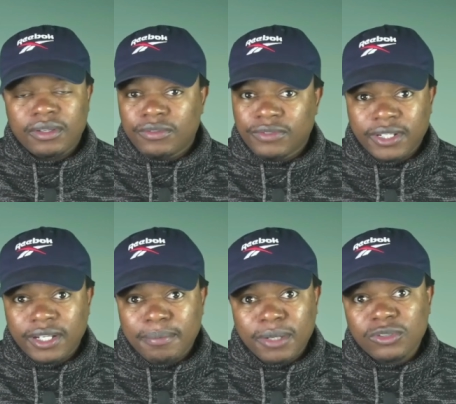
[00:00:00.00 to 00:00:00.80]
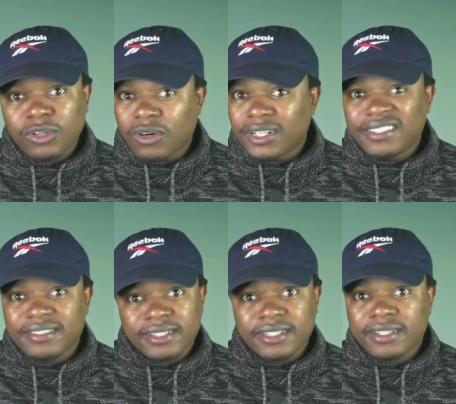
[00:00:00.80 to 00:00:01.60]
Forget about gone in
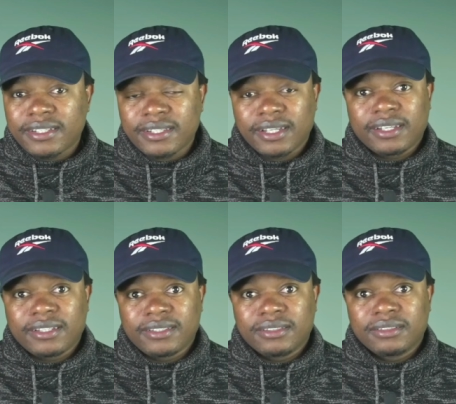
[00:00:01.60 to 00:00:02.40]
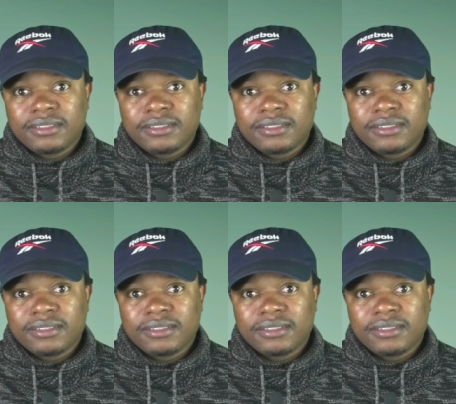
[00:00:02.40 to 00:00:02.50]
60 seconds.